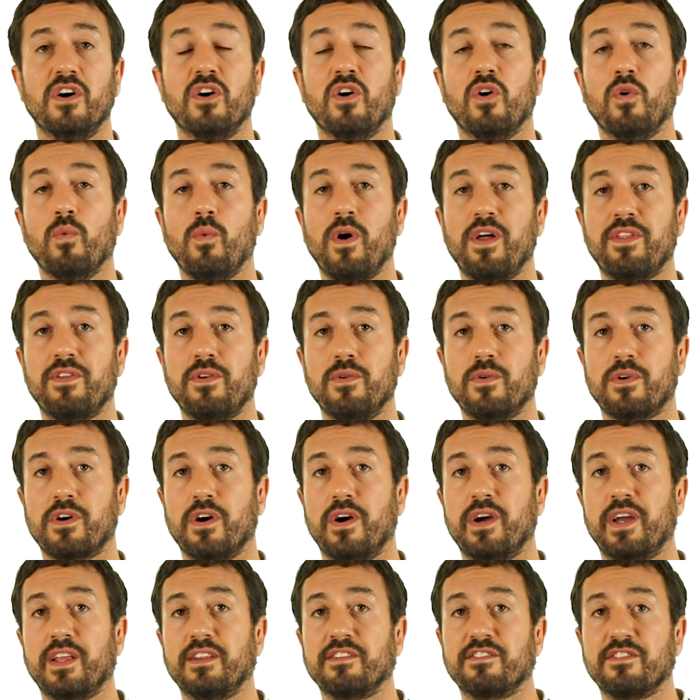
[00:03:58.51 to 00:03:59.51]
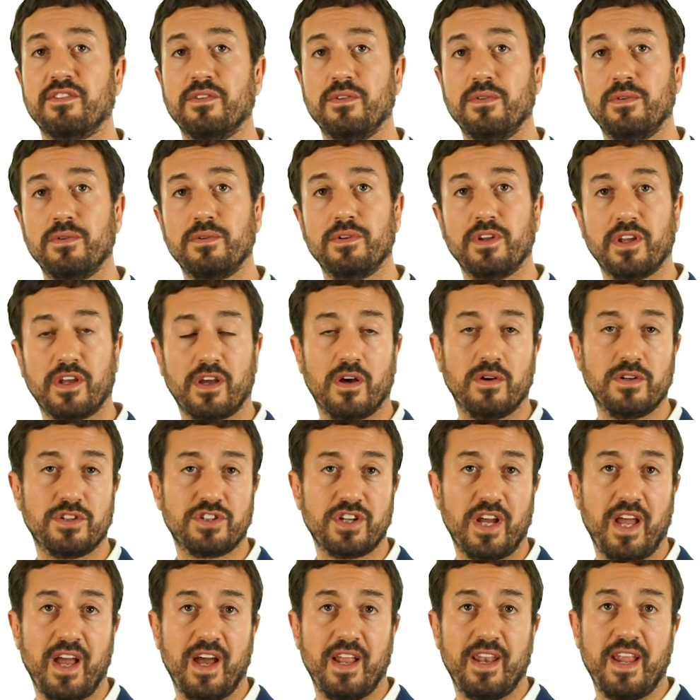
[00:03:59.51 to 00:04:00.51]
or whether you're going to
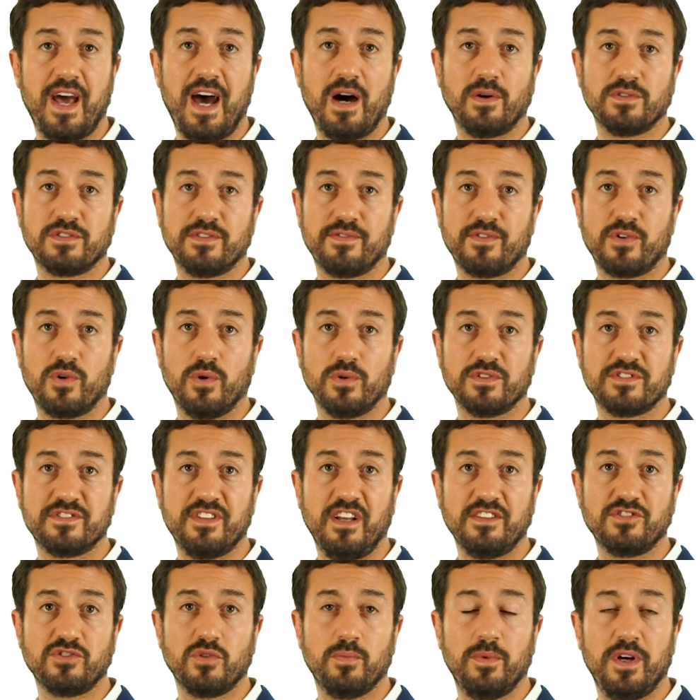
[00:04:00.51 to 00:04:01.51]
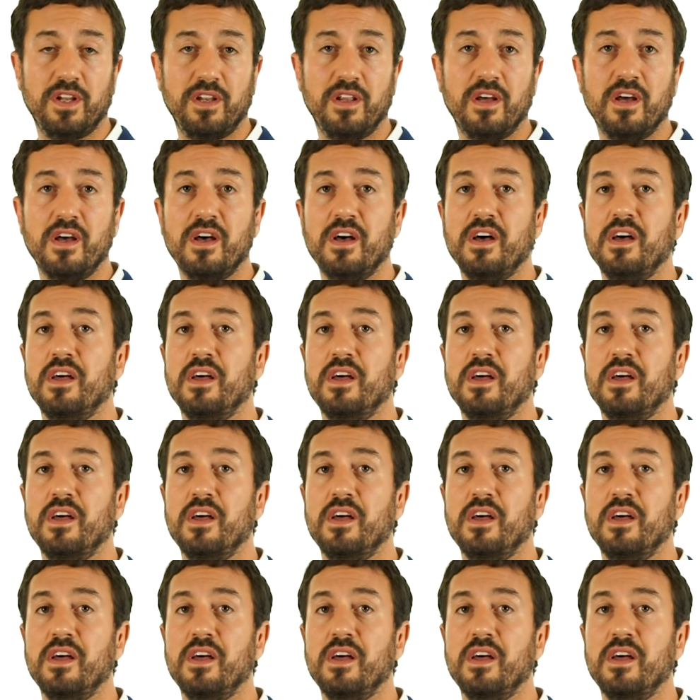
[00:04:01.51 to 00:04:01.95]
negotiate an out-of-court settlement,